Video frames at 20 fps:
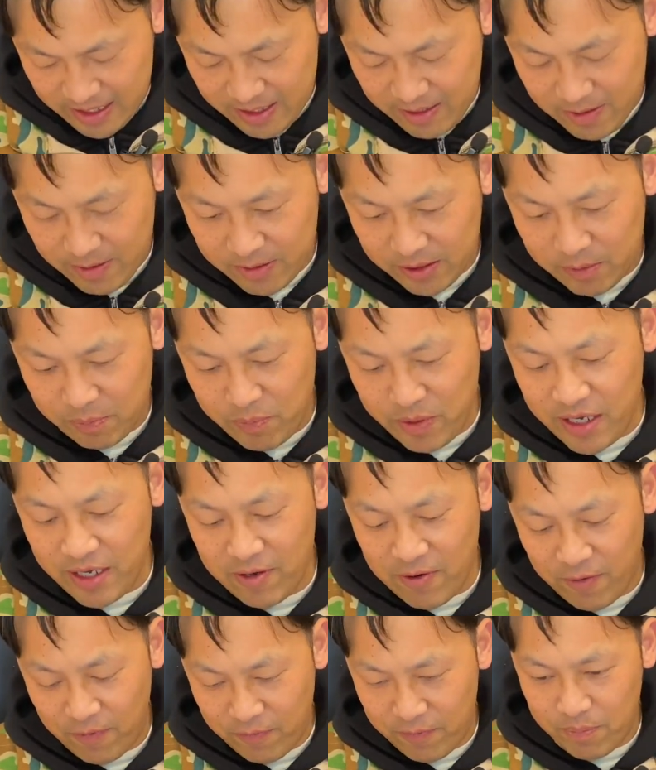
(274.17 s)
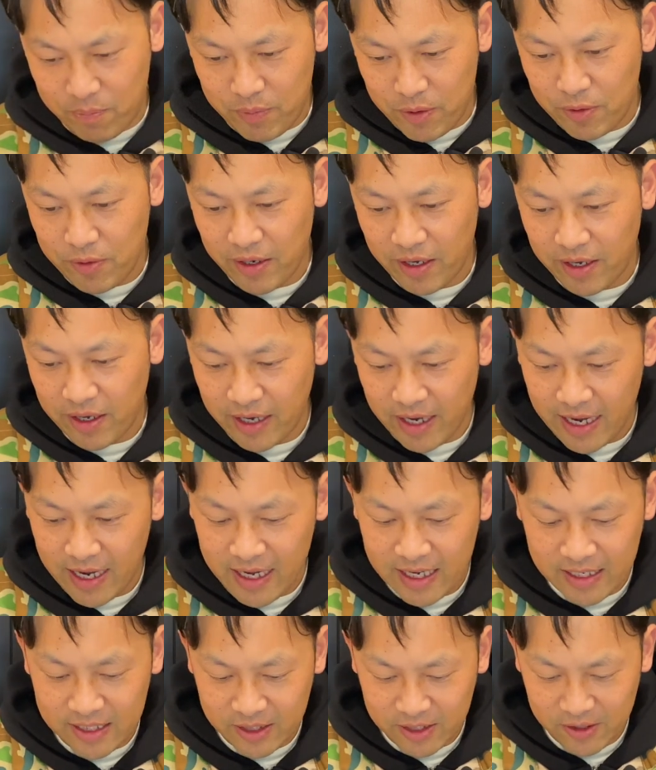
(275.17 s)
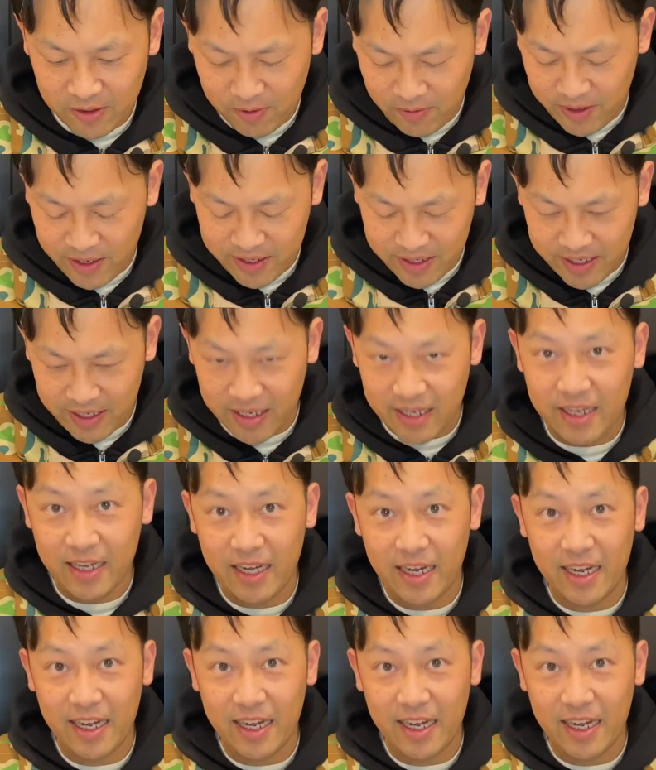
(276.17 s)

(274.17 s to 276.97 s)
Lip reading: the speed of building has already